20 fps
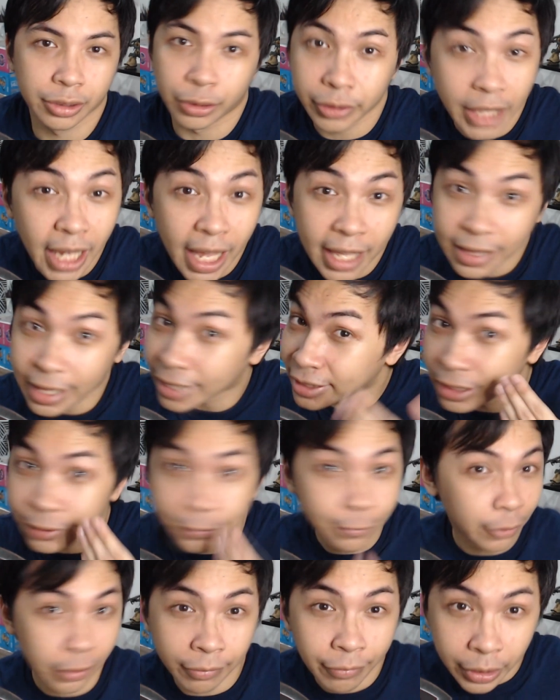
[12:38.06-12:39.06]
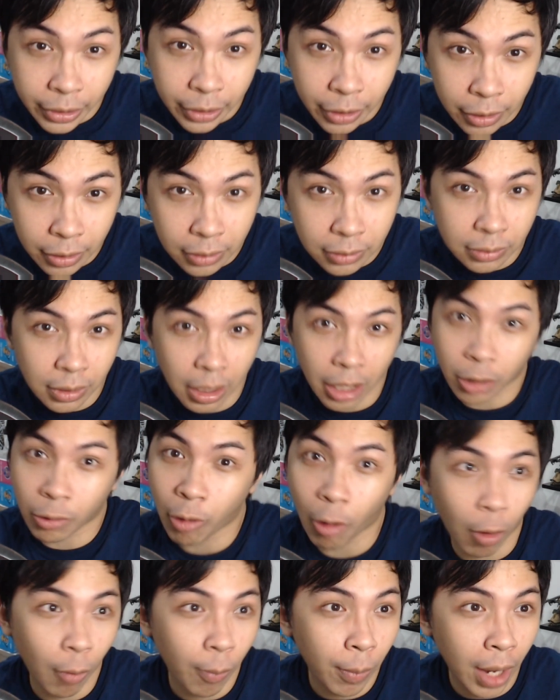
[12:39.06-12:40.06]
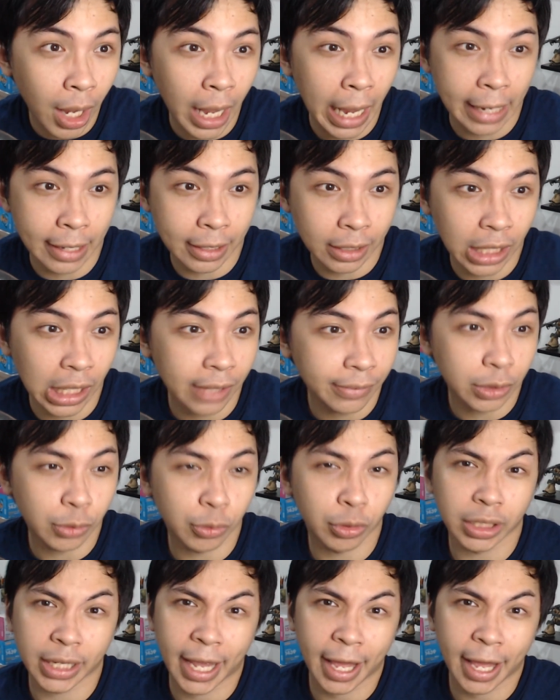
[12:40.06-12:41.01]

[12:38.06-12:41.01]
So yeah, that's it for the video. I hope I gave you an